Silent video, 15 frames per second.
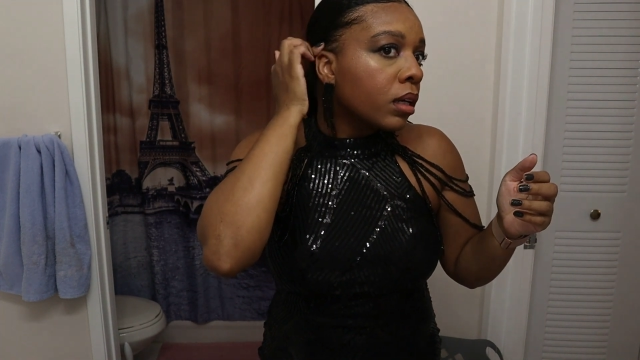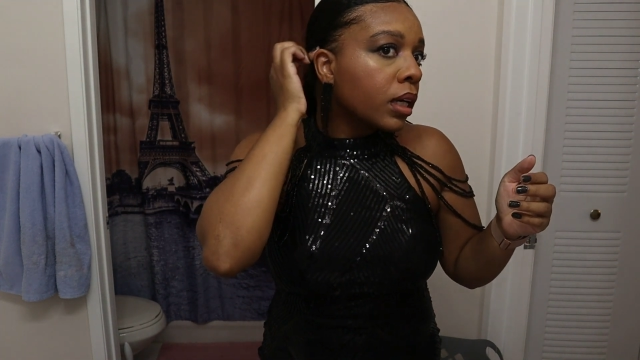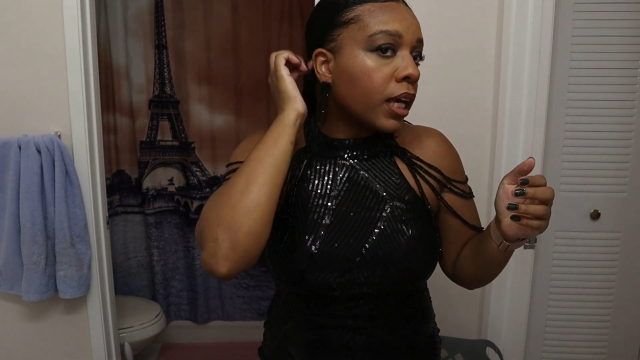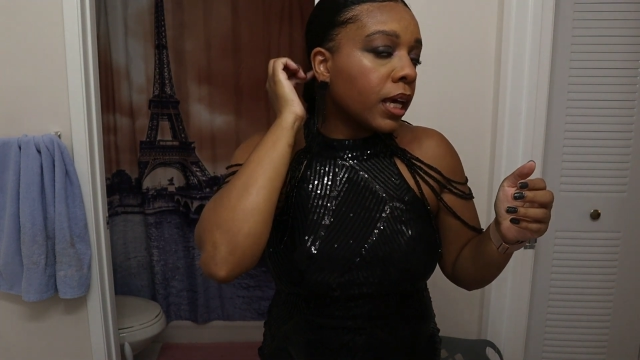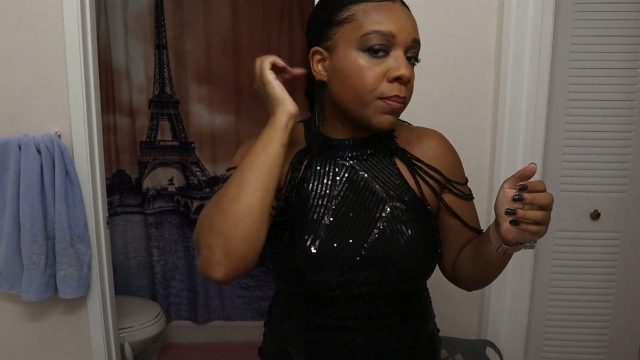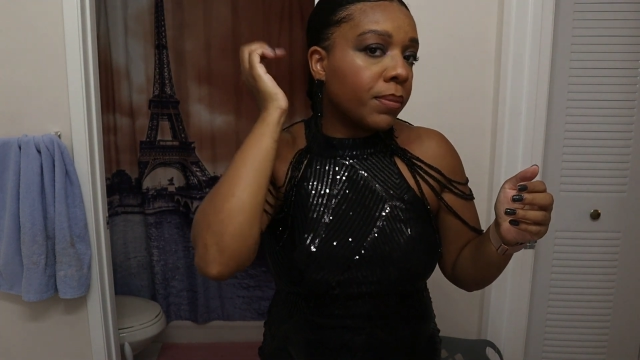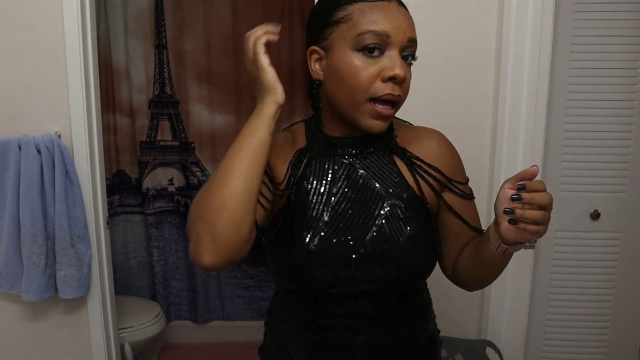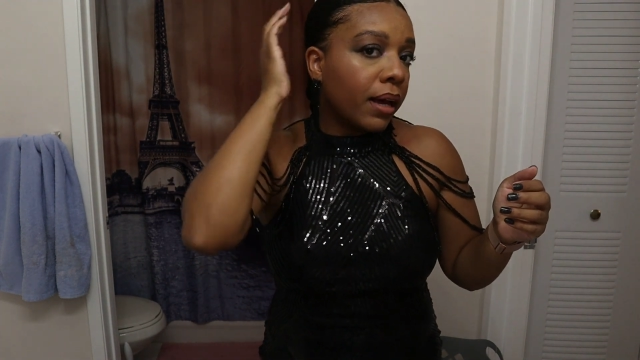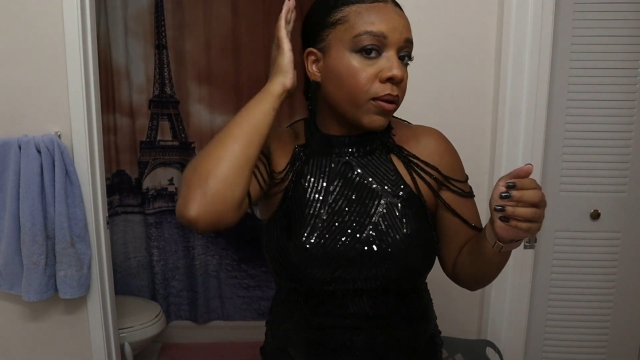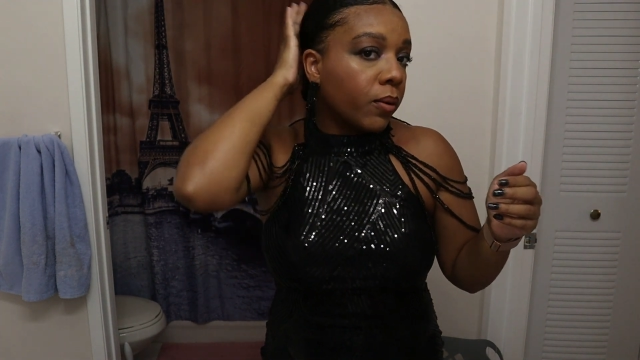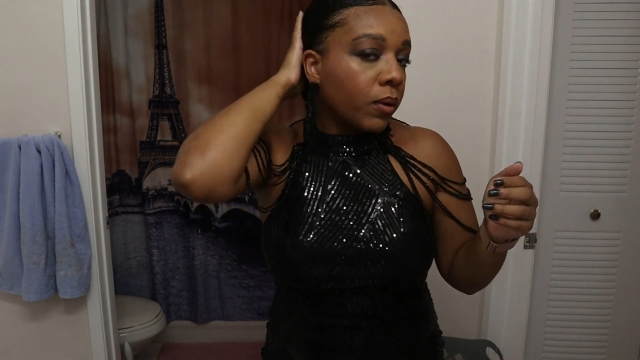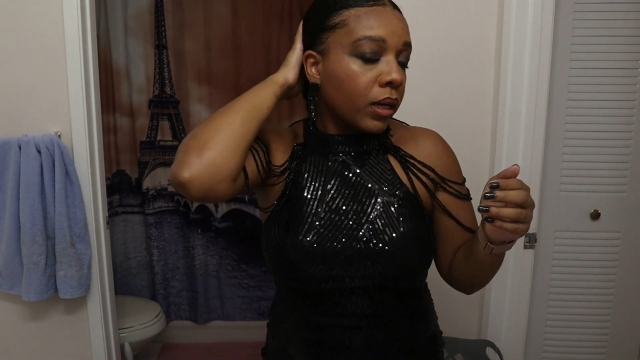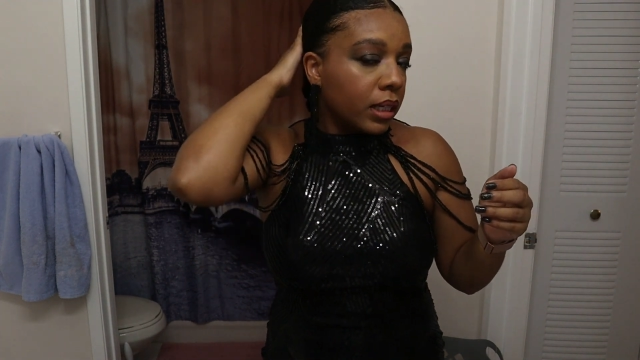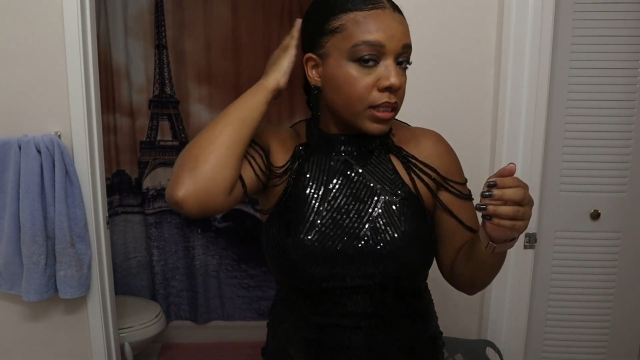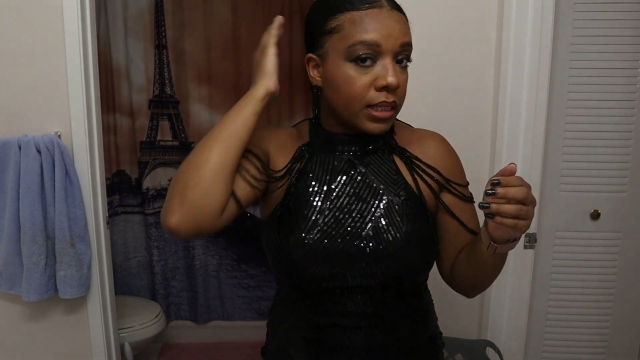keep that
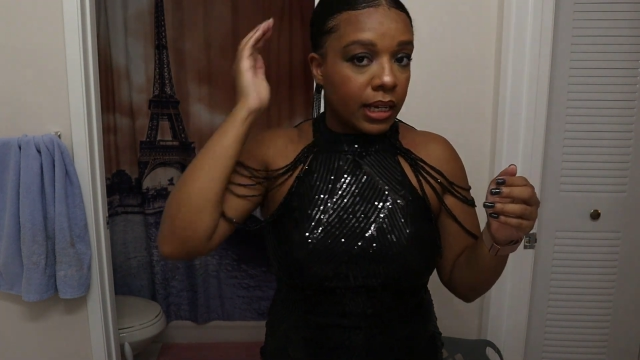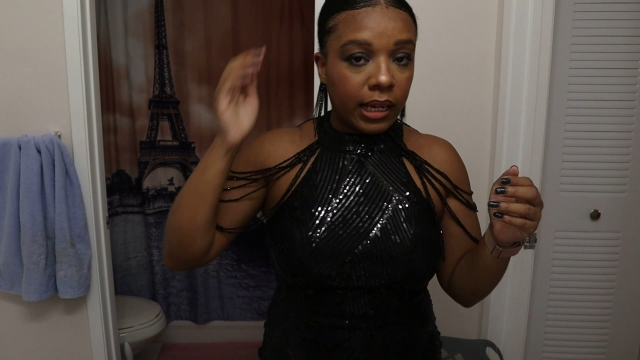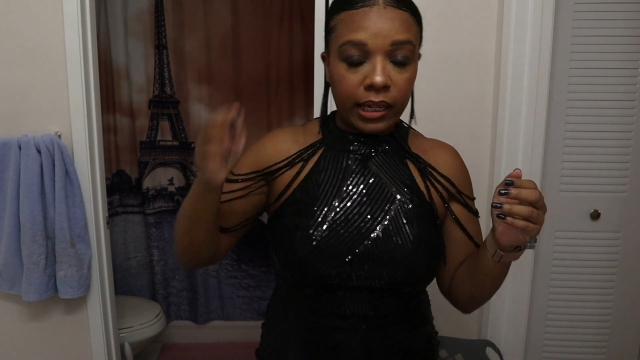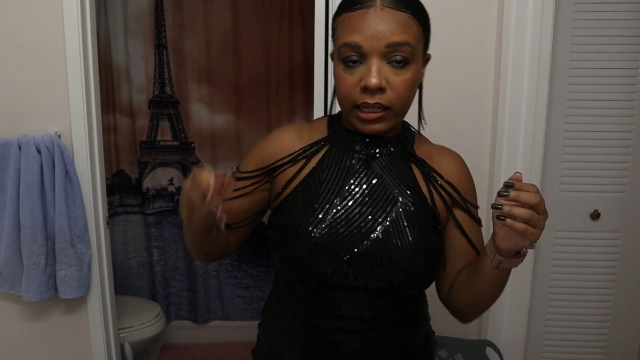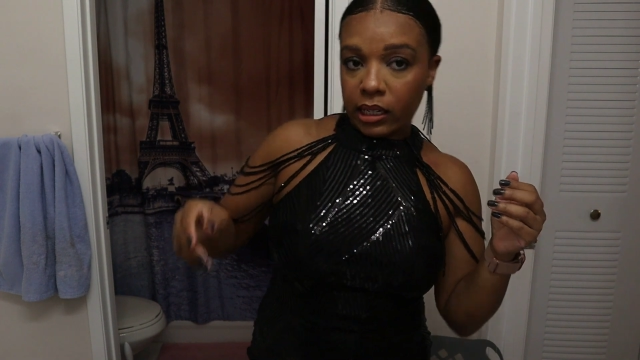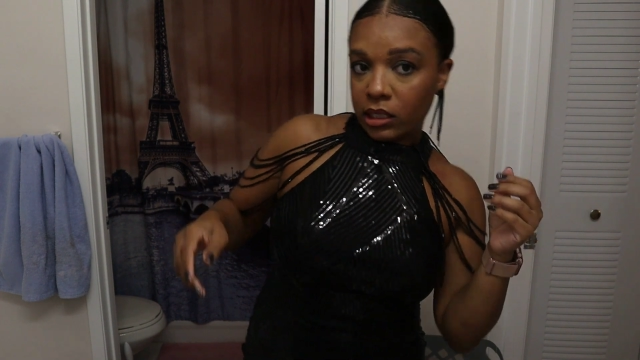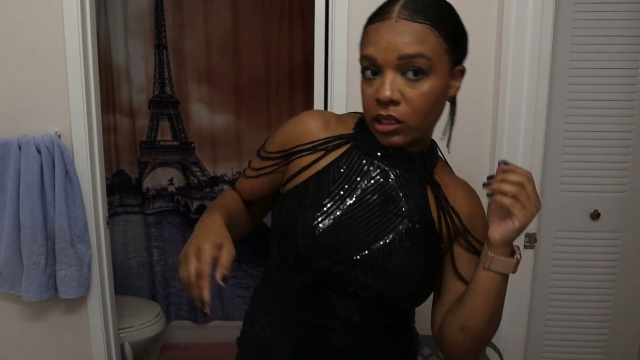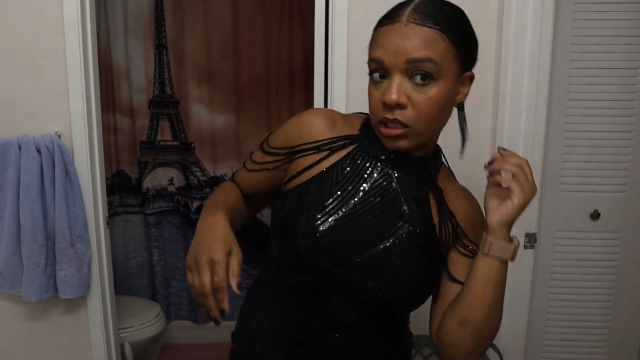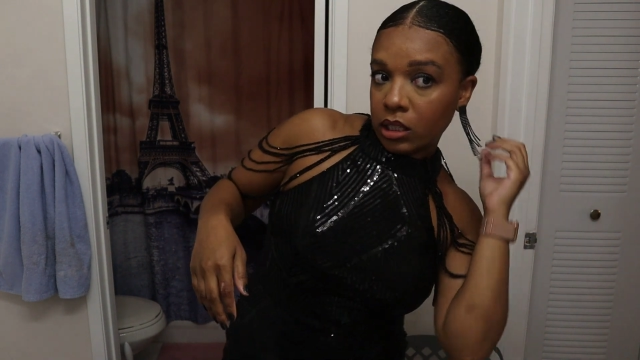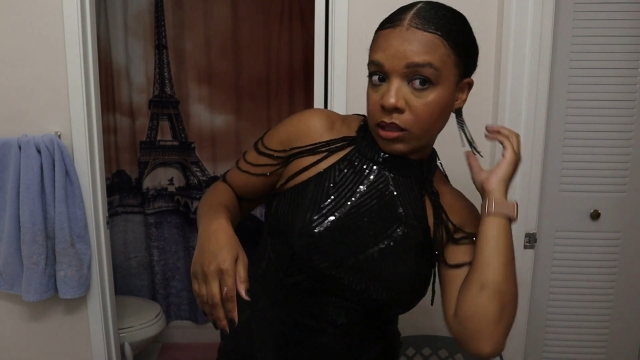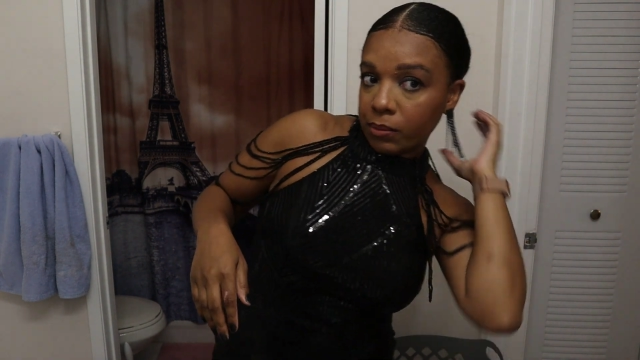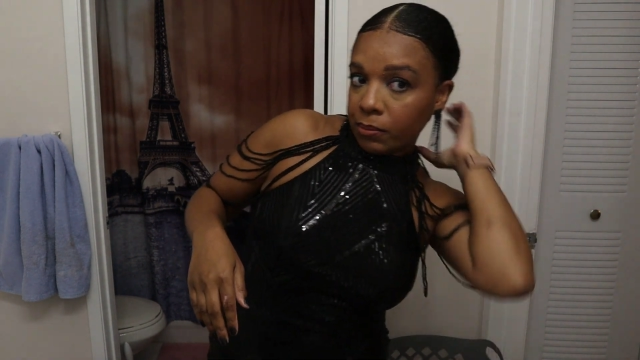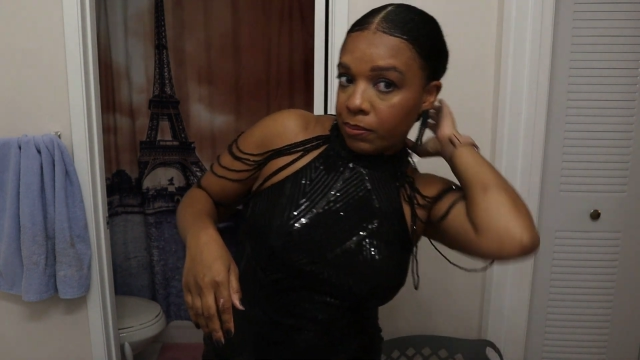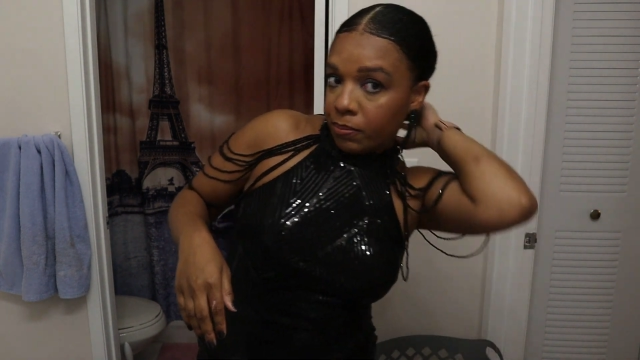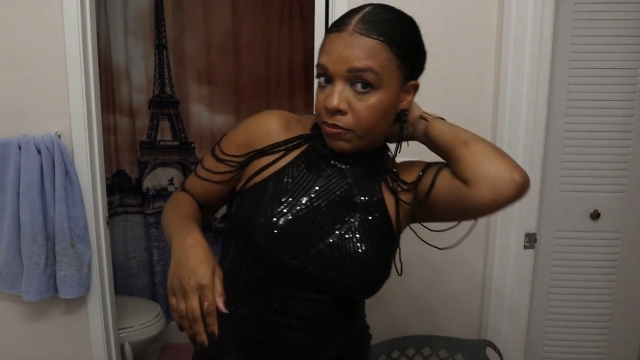on until I get to
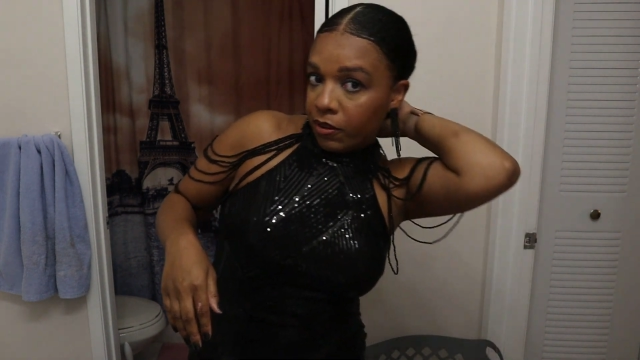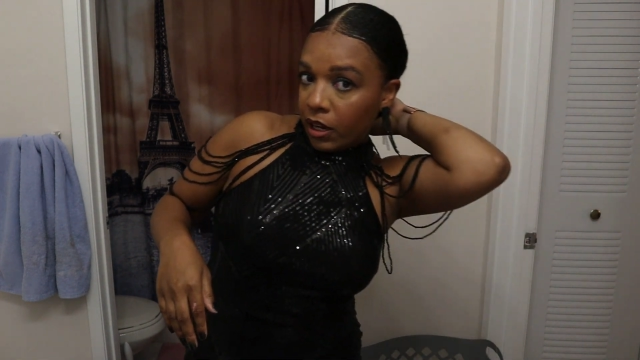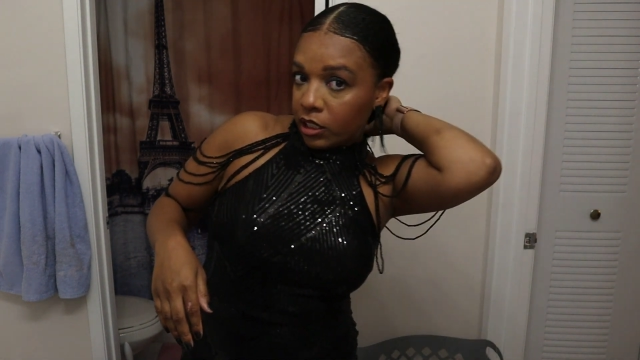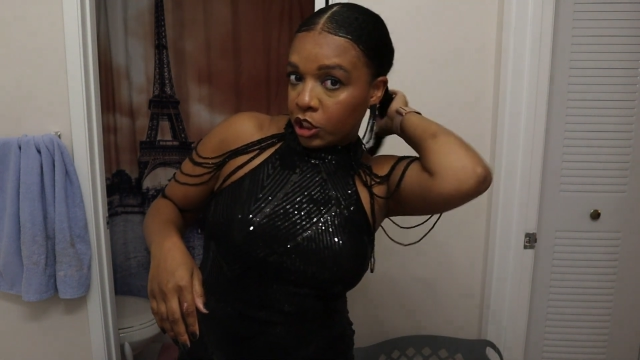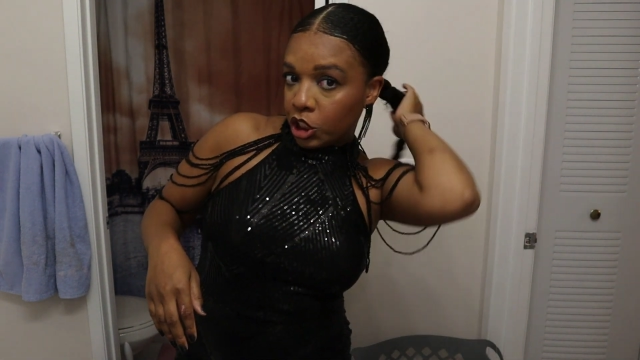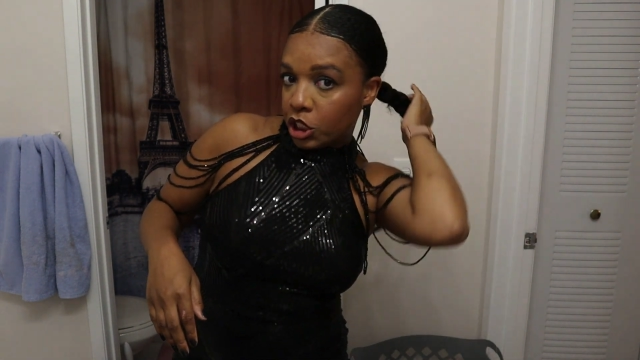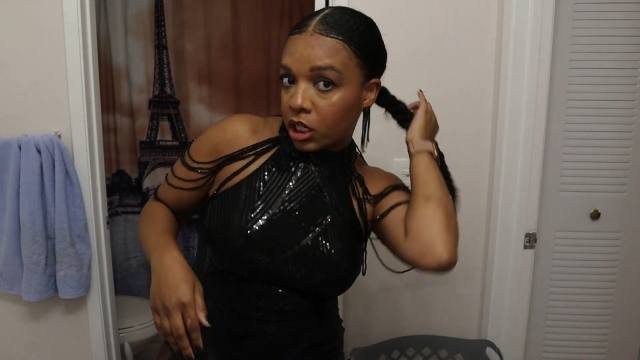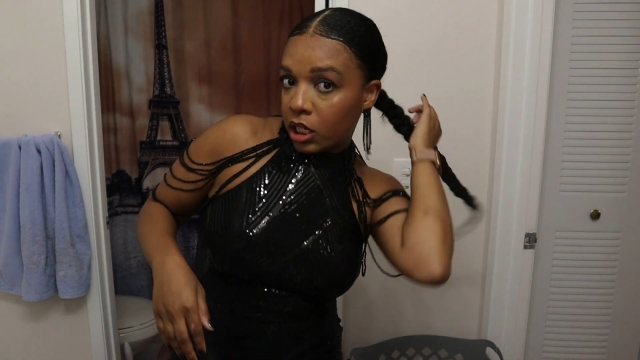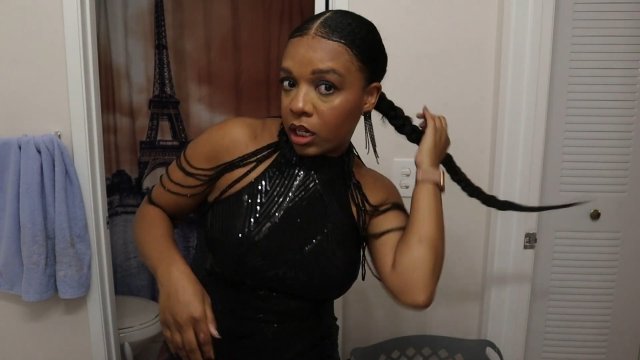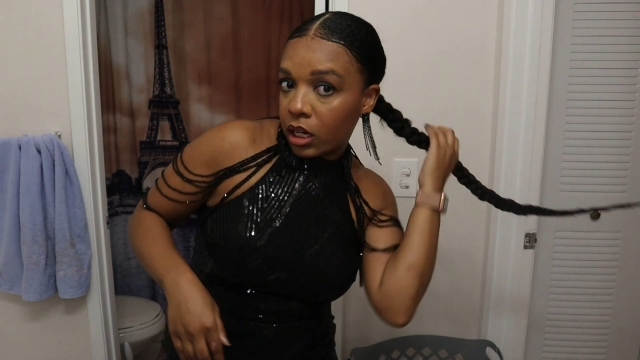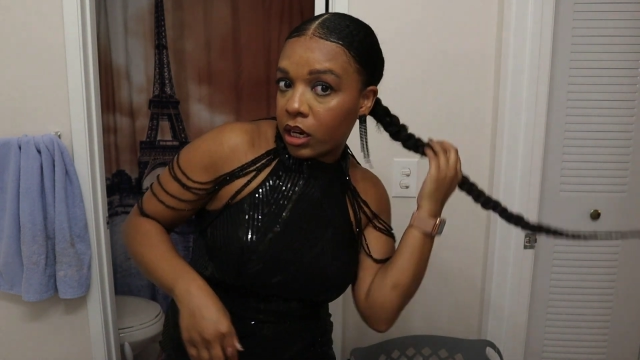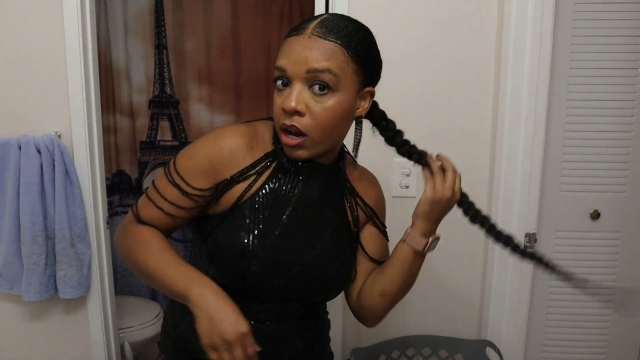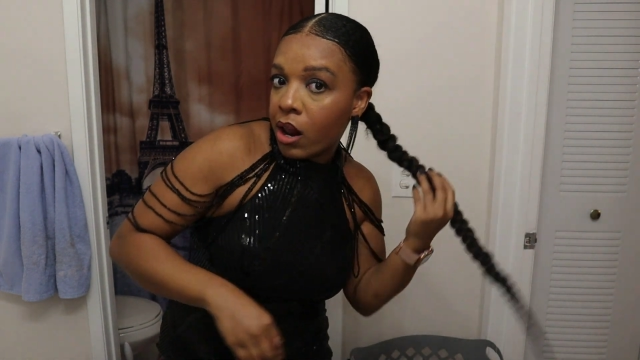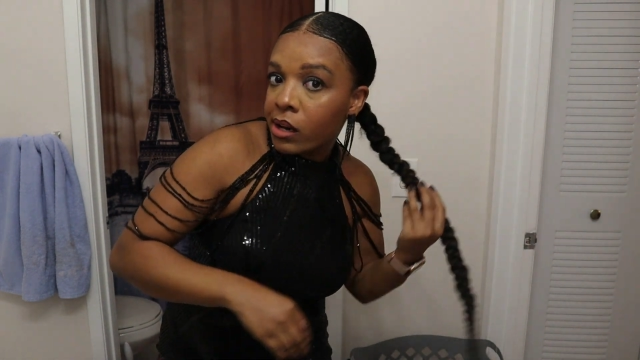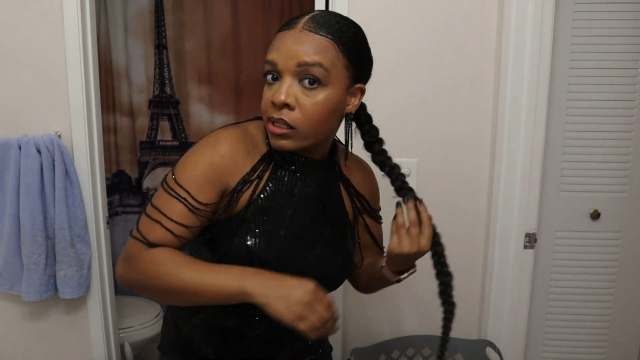the
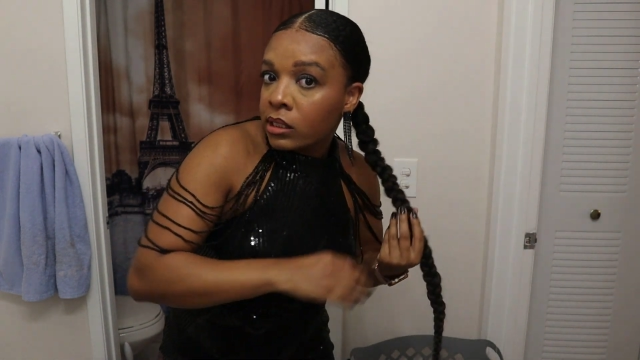function.